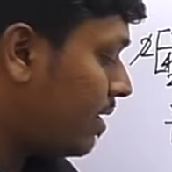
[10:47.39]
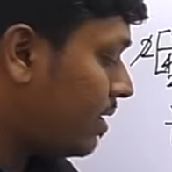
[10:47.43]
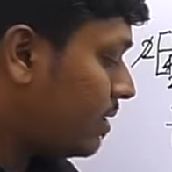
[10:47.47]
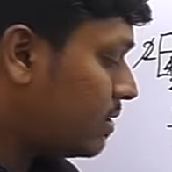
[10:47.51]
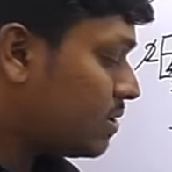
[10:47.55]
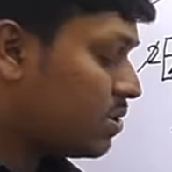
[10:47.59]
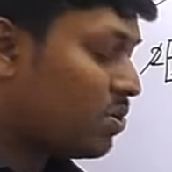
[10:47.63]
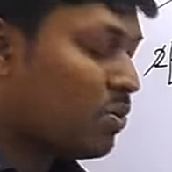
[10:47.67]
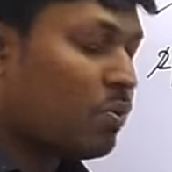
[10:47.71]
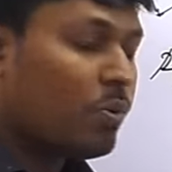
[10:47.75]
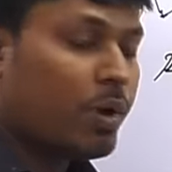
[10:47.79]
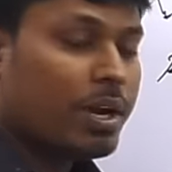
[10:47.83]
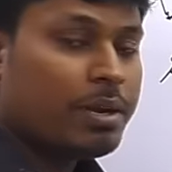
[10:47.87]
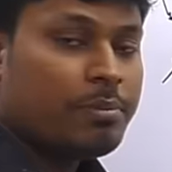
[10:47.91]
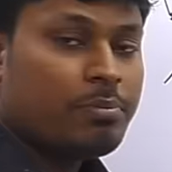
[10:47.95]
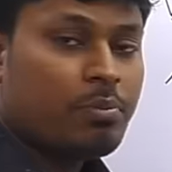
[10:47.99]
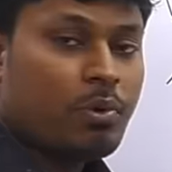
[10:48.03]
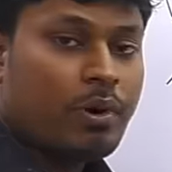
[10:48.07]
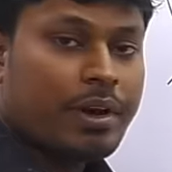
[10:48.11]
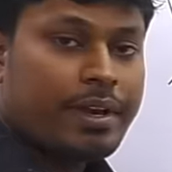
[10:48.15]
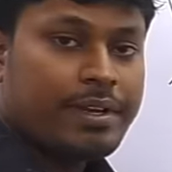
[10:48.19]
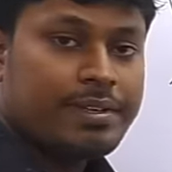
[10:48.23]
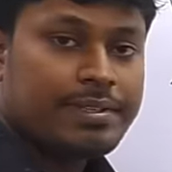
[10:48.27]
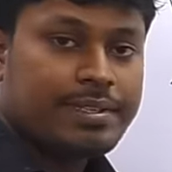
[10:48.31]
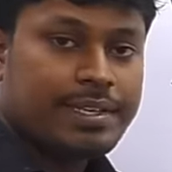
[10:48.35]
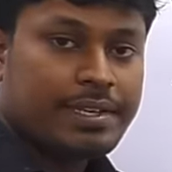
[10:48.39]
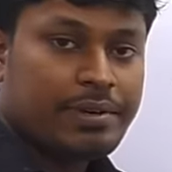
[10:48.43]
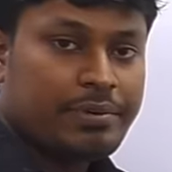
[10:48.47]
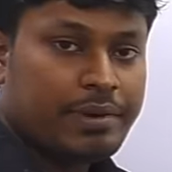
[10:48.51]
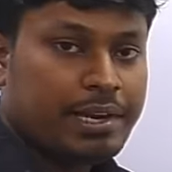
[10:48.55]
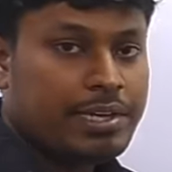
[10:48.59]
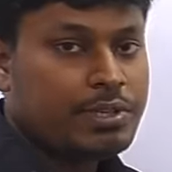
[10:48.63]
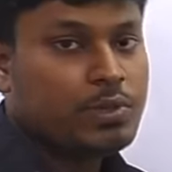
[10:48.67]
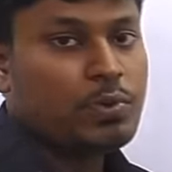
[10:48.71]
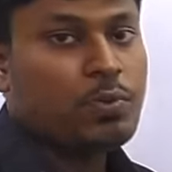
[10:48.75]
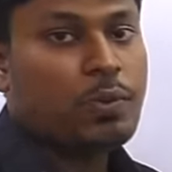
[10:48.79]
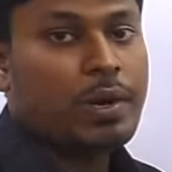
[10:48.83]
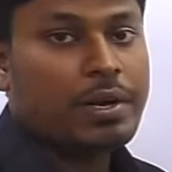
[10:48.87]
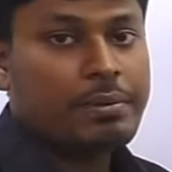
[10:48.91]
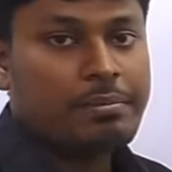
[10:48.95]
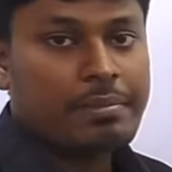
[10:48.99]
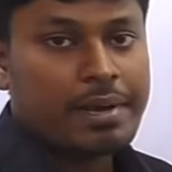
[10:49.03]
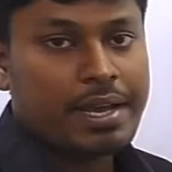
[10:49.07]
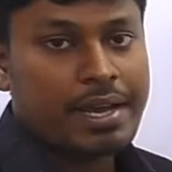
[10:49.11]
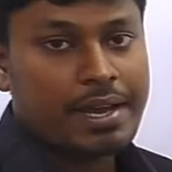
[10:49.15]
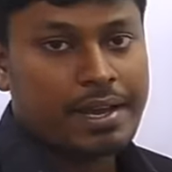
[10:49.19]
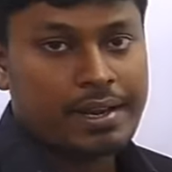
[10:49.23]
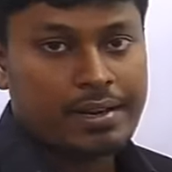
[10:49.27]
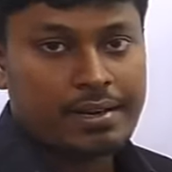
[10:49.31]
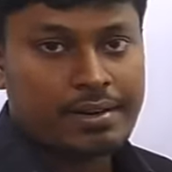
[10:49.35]
So one boy is equal to 1
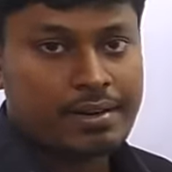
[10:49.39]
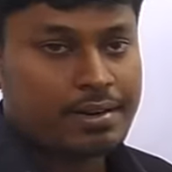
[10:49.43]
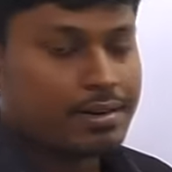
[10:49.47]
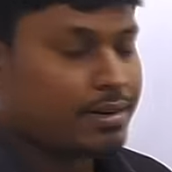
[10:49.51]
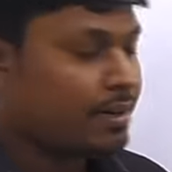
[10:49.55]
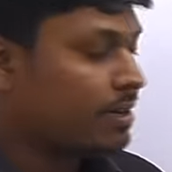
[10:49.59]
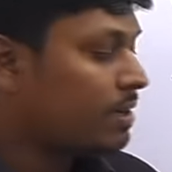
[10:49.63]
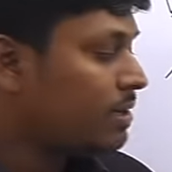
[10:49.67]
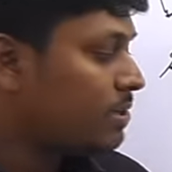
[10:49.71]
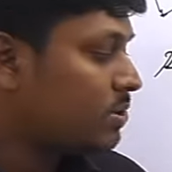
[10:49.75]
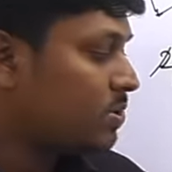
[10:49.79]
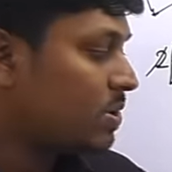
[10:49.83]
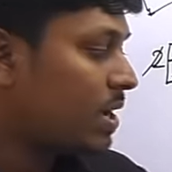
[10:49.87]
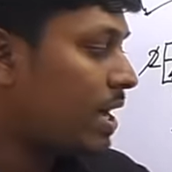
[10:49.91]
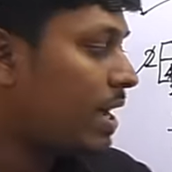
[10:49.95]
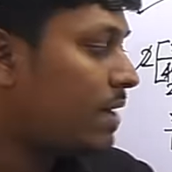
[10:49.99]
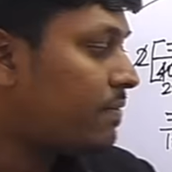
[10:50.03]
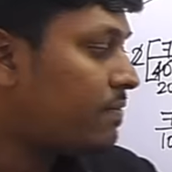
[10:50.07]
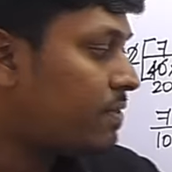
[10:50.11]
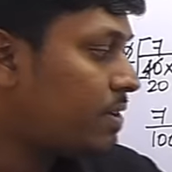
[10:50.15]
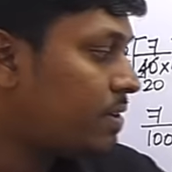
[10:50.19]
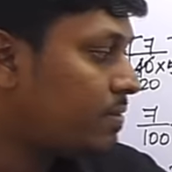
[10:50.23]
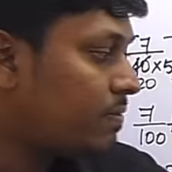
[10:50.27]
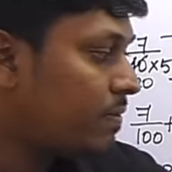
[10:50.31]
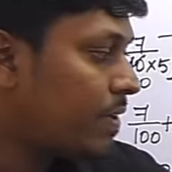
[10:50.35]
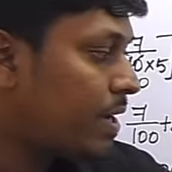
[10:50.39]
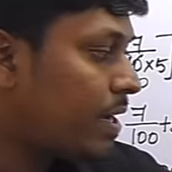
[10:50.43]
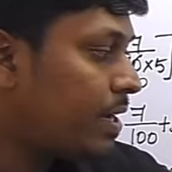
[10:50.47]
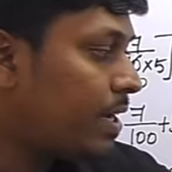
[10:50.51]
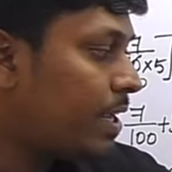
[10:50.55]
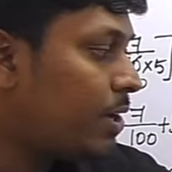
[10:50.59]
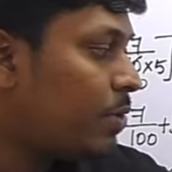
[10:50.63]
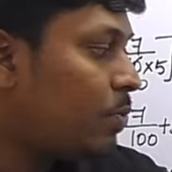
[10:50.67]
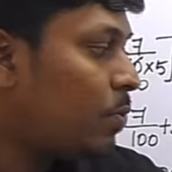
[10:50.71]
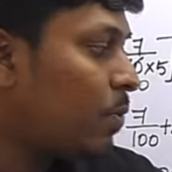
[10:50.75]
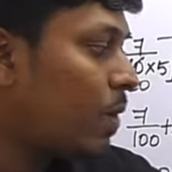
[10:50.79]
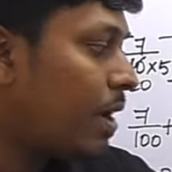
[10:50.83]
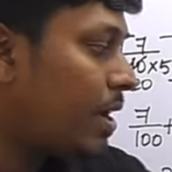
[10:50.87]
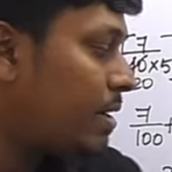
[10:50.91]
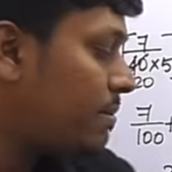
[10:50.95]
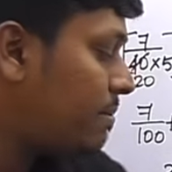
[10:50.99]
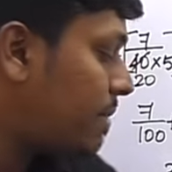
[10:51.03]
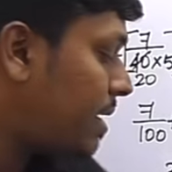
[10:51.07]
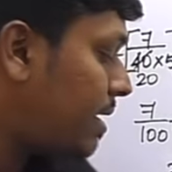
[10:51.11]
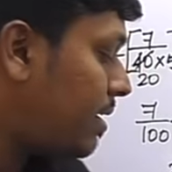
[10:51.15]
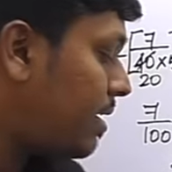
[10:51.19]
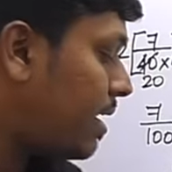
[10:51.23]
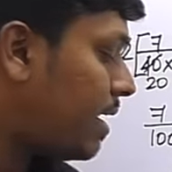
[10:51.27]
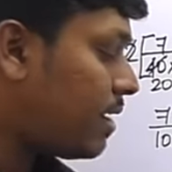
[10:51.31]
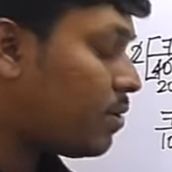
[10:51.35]
by 100. So after finding one
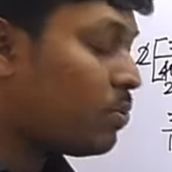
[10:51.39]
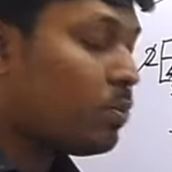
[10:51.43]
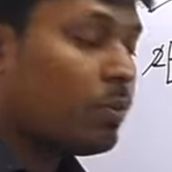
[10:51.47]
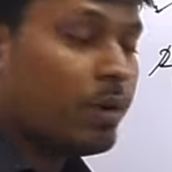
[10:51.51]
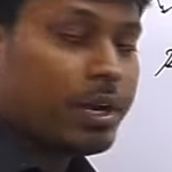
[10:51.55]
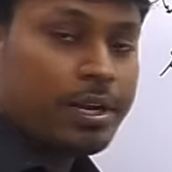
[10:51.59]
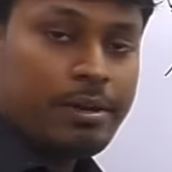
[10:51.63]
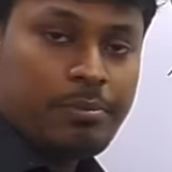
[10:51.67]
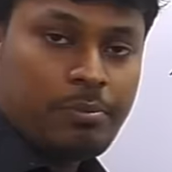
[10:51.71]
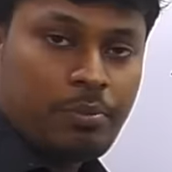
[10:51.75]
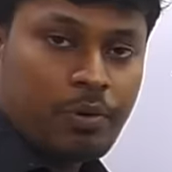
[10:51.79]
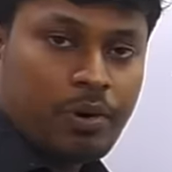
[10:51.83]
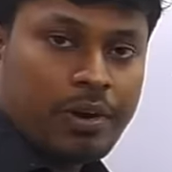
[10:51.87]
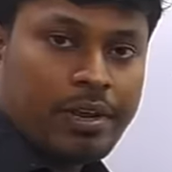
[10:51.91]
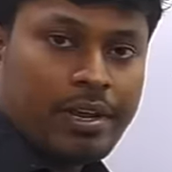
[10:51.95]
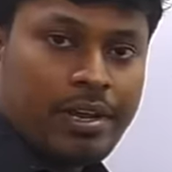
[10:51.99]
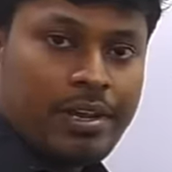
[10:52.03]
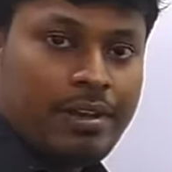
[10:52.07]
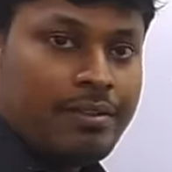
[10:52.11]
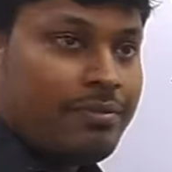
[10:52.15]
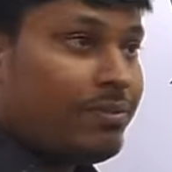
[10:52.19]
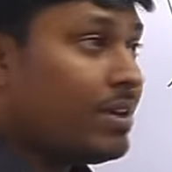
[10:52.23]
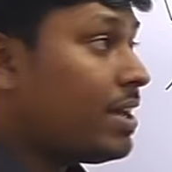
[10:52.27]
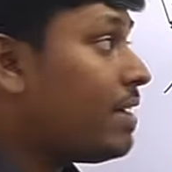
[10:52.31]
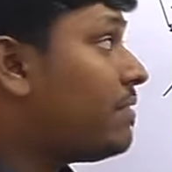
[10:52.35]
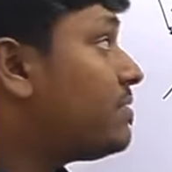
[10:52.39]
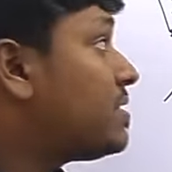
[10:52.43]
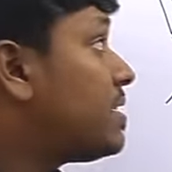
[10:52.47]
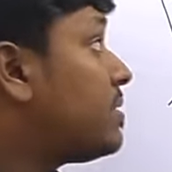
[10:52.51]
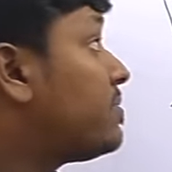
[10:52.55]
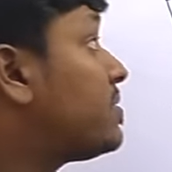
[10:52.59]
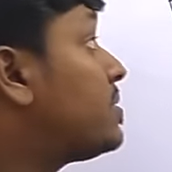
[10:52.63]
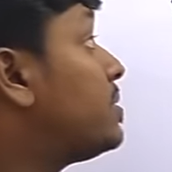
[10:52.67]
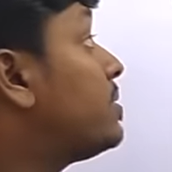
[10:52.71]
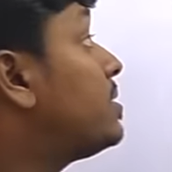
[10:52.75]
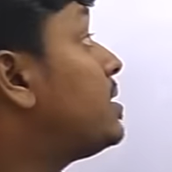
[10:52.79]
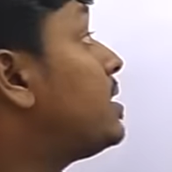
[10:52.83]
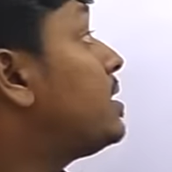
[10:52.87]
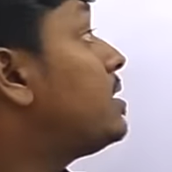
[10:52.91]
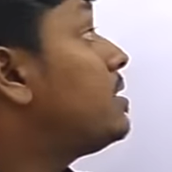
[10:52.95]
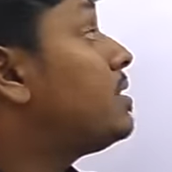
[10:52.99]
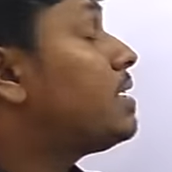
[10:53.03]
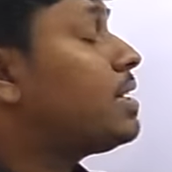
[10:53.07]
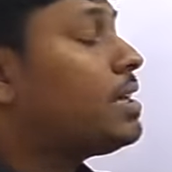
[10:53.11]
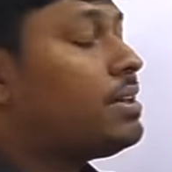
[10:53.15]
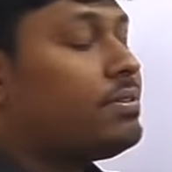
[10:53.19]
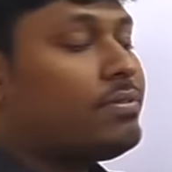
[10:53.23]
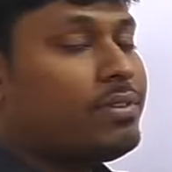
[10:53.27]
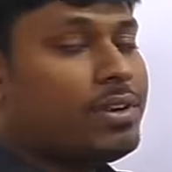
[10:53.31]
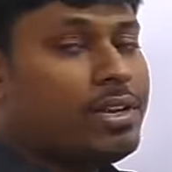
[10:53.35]
man and one boy, we have substituted in
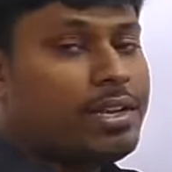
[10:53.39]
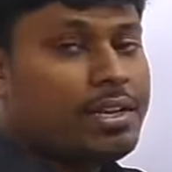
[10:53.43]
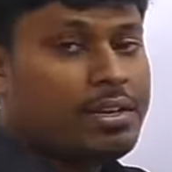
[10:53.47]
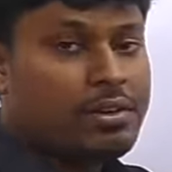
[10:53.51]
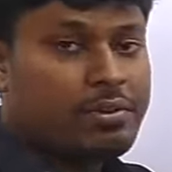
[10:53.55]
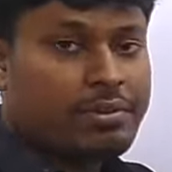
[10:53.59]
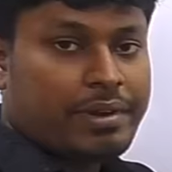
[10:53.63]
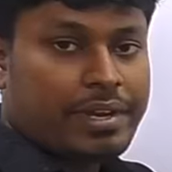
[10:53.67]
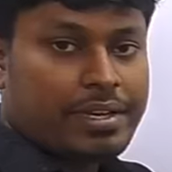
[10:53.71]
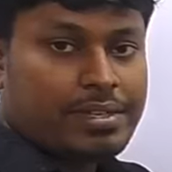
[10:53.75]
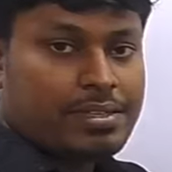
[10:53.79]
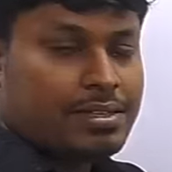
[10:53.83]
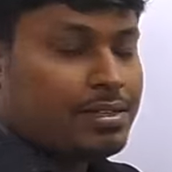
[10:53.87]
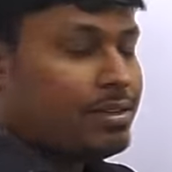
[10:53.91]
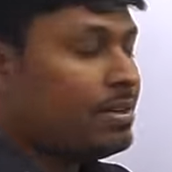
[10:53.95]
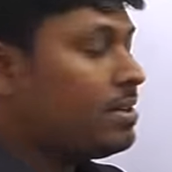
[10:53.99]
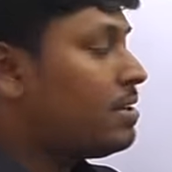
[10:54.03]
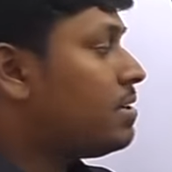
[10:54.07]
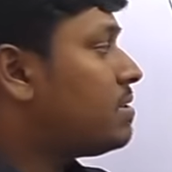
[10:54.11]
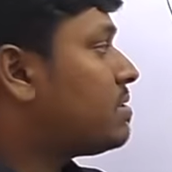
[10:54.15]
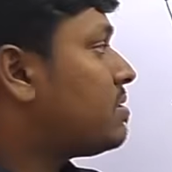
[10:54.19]
the given equation.